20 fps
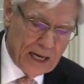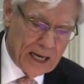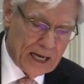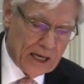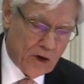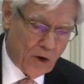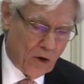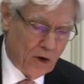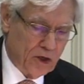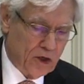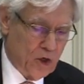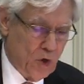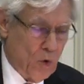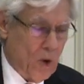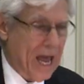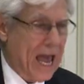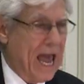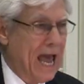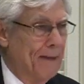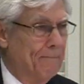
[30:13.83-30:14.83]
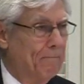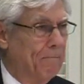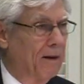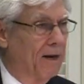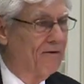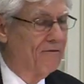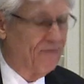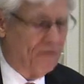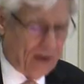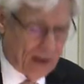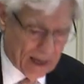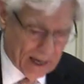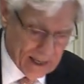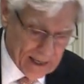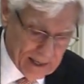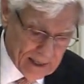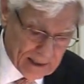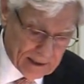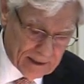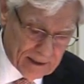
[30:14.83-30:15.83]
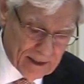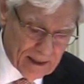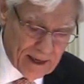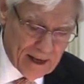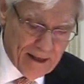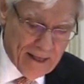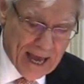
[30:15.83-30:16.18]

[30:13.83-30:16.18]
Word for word: in order to amplify it